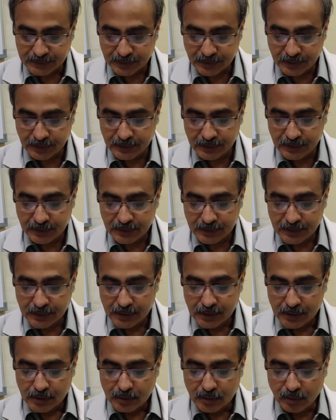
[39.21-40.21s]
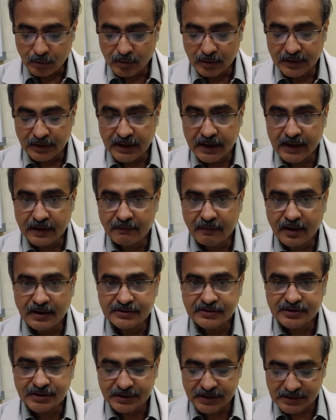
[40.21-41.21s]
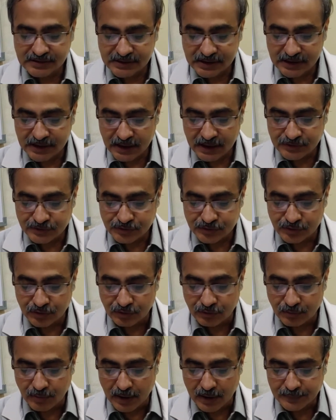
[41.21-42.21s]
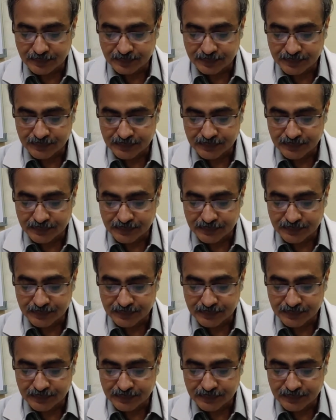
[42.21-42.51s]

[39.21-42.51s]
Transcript: Third, locally advanced renal cell carcinoma,